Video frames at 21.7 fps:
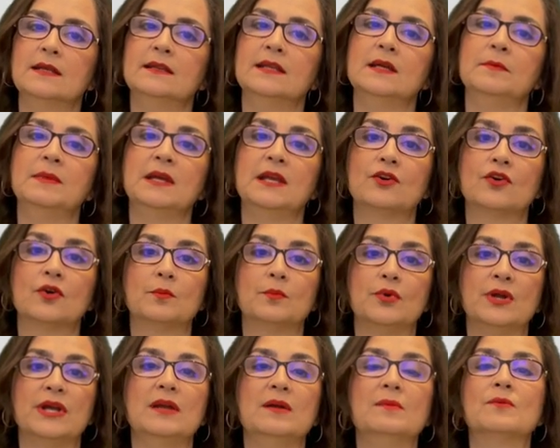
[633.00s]
They make our
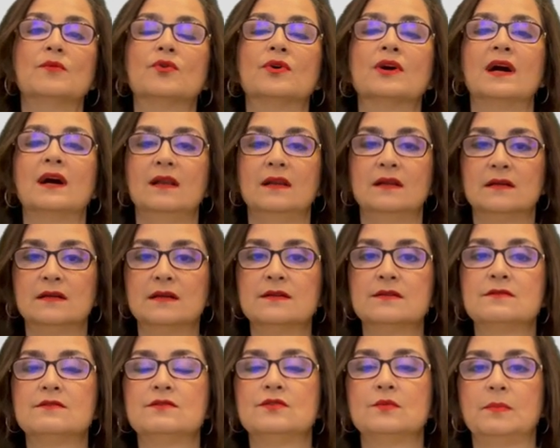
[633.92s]
brain more
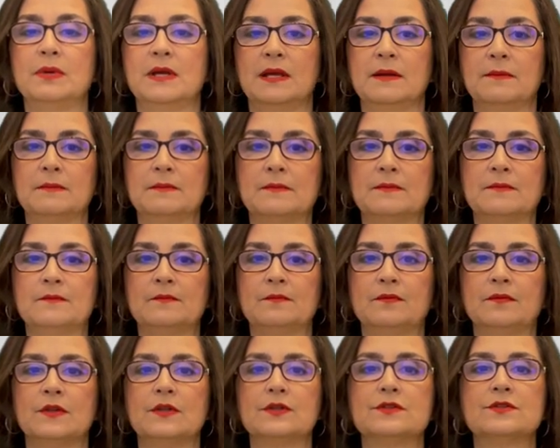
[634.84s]
alert to pain.
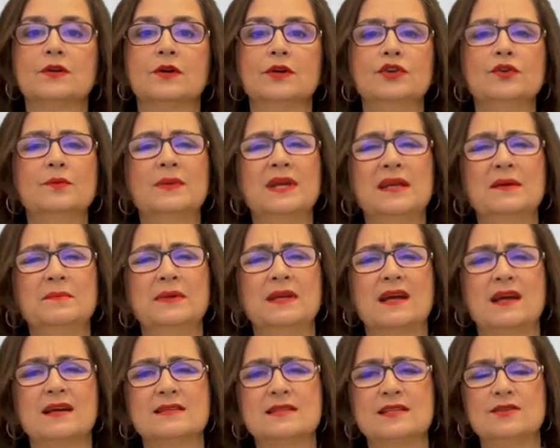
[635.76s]
So you may
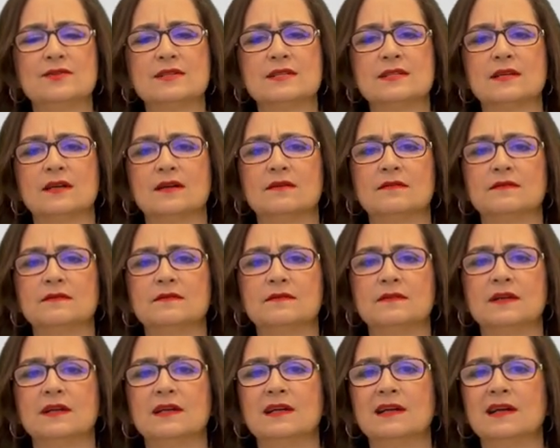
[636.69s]
be asking yourself,
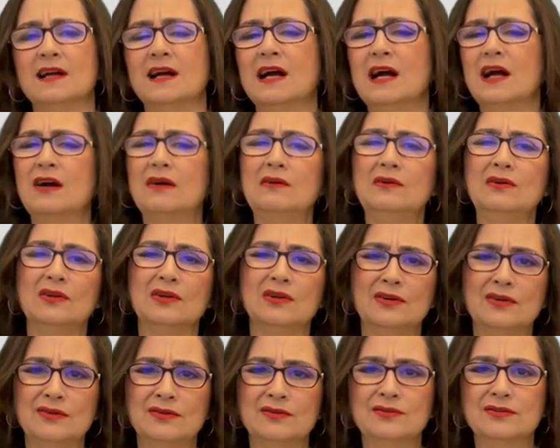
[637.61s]
how
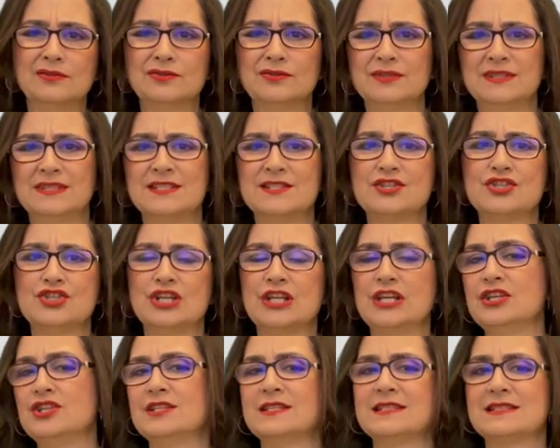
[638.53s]
long do these
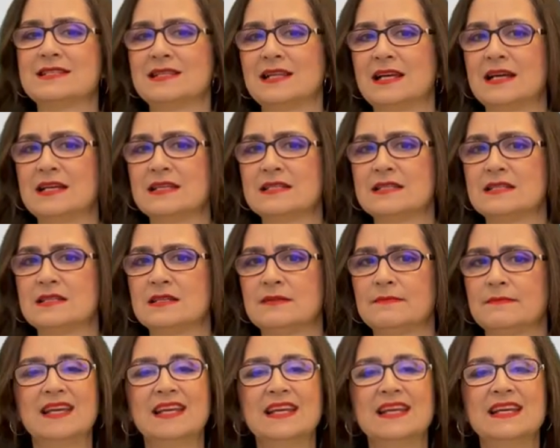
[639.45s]
changes last?
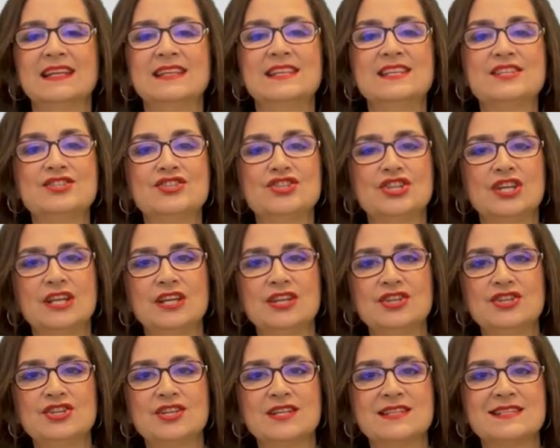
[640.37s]
These
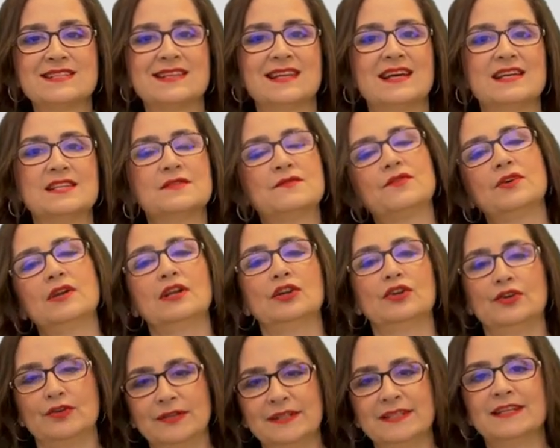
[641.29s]
changes last for a
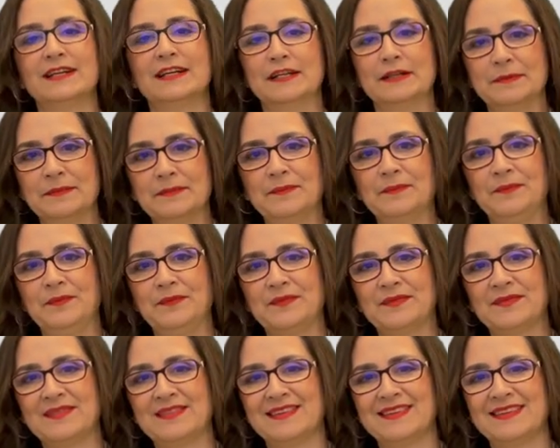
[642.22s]
long time.
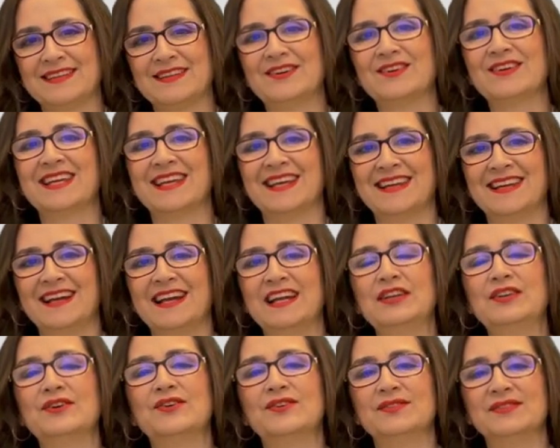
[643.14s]
Okay,
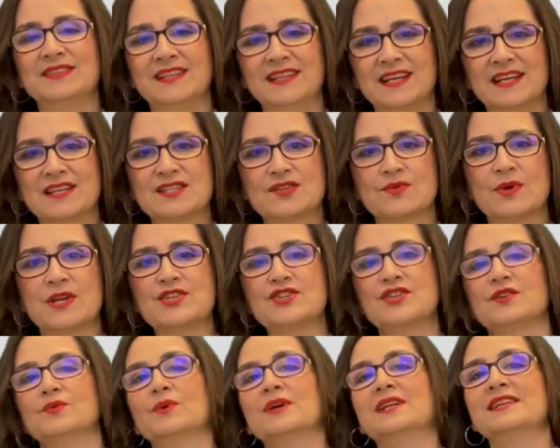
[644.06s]
I know the next
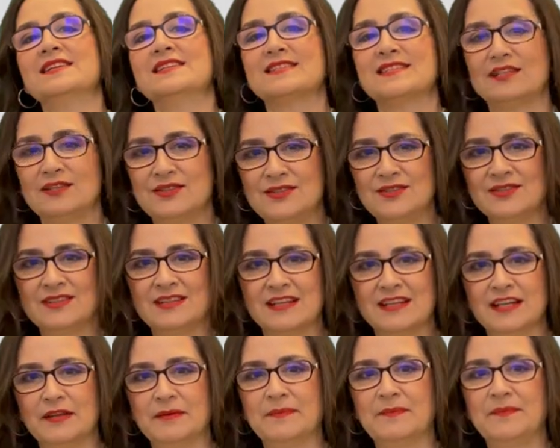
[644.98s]
question. What is a long
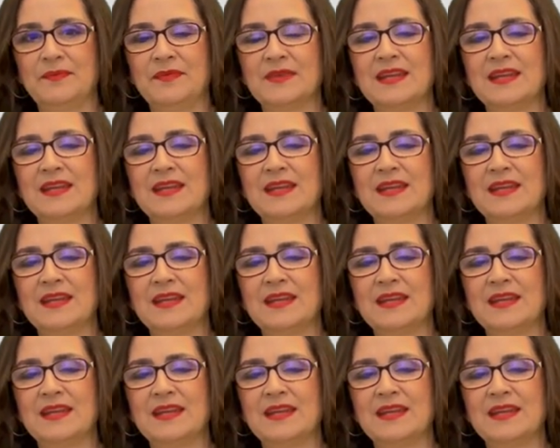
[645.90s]
time?